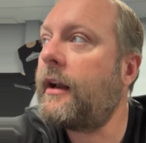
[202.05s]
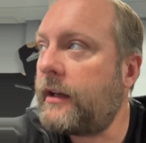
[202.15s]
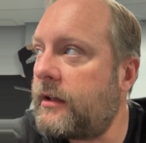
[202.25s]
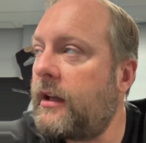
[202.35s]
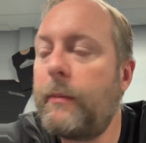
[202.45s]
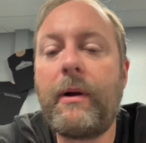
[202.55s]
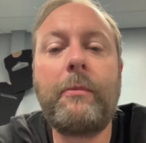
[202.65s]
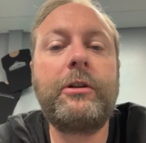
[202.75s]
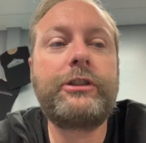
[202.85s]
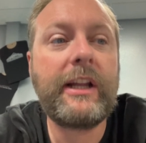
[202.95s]
I need to get it
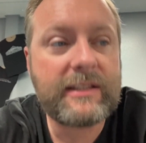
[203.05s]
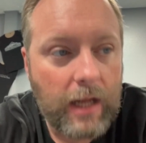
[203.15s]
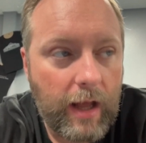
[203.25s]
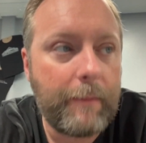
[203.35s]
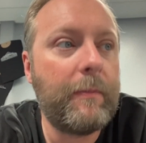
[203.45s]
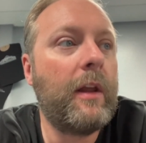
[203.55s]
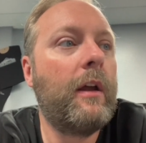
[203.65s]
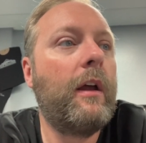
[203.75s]
published. It's time.